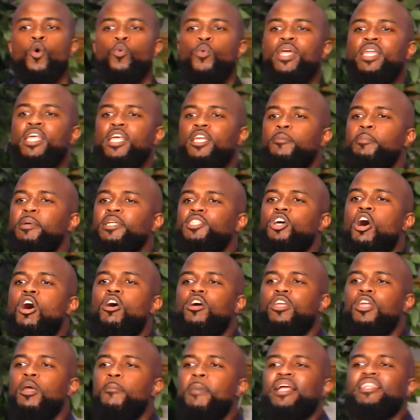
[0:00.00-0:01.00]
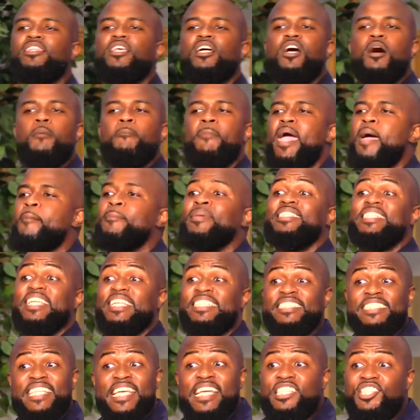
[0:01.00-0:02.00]
We need to be talking about the commandments
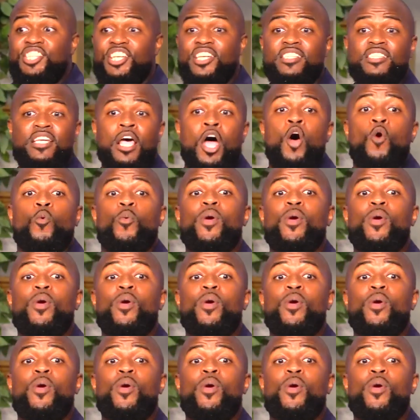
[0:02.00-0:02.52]
and teachings.